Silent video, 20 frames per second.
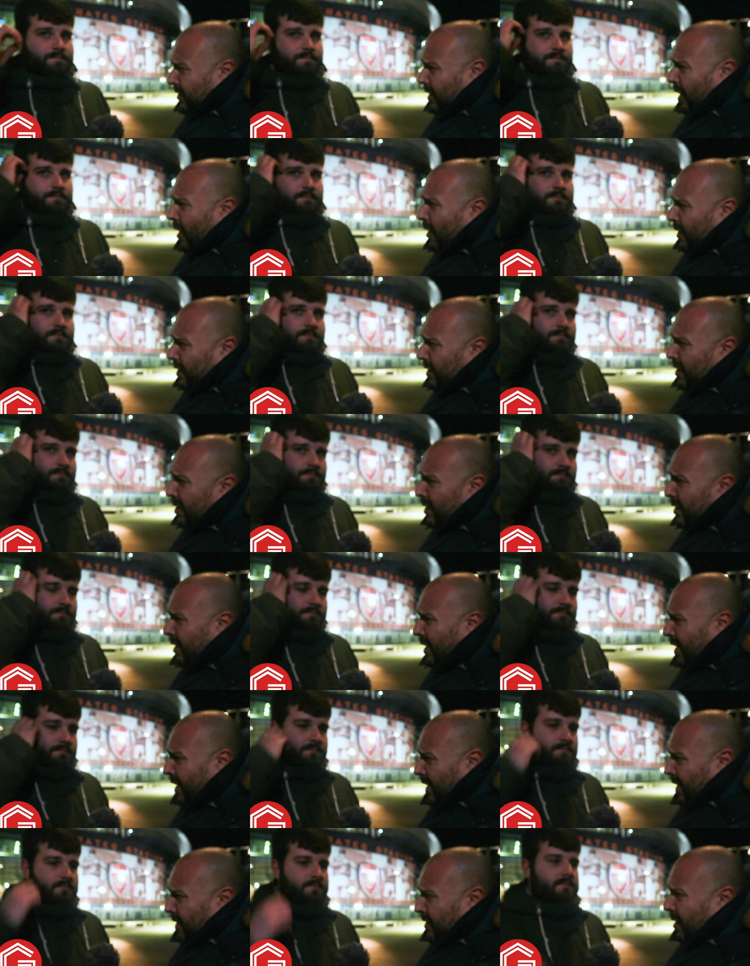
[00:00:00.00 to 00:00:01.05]
Speaker 1: darker
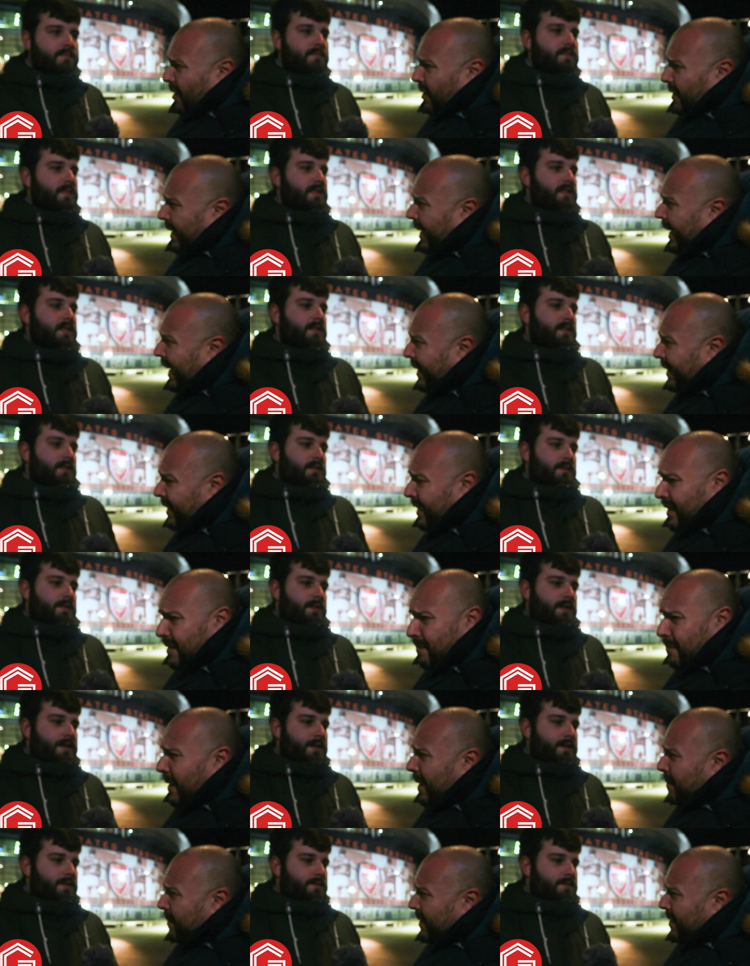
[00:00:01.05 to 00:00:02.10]
darker hint at
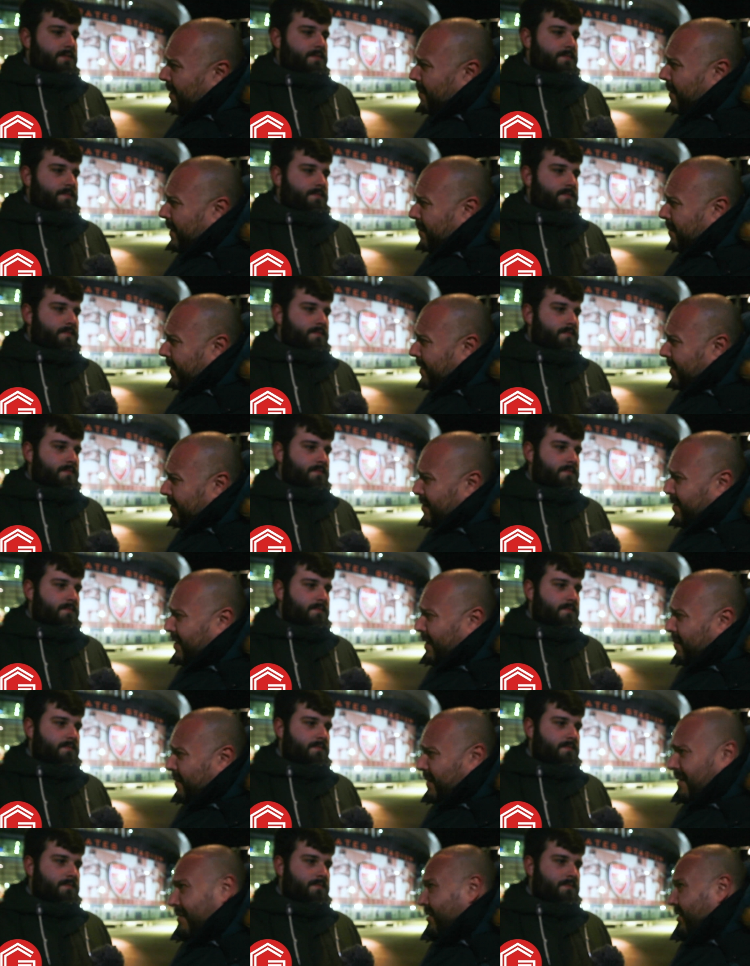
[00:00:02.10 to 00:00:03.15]
yeah. maybe a, maybe
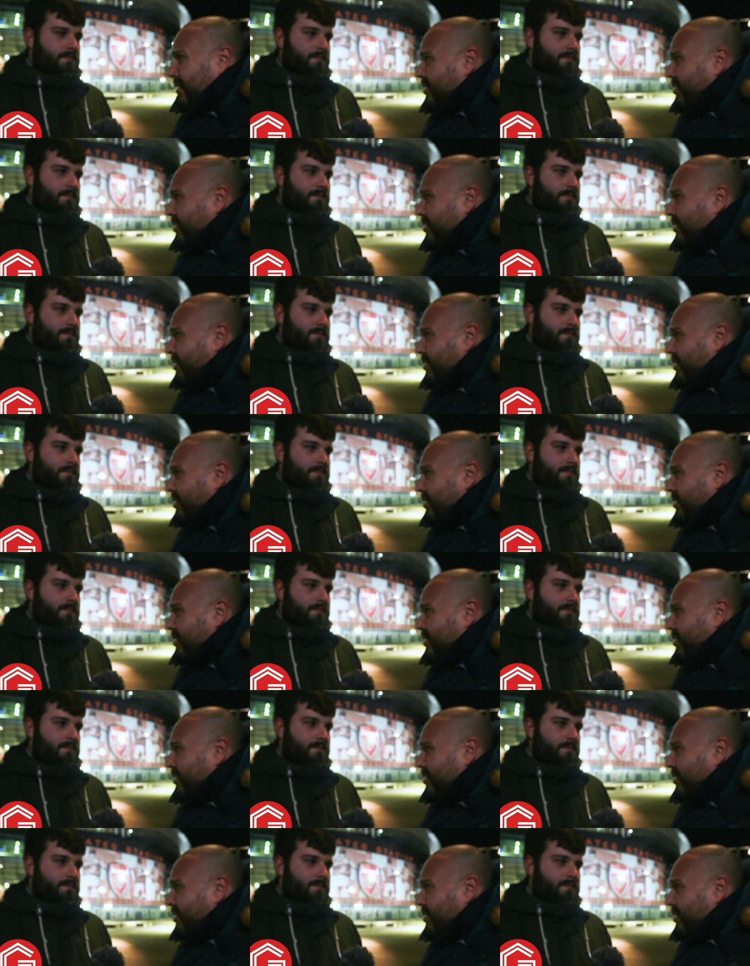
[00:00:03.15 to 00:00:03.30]
a,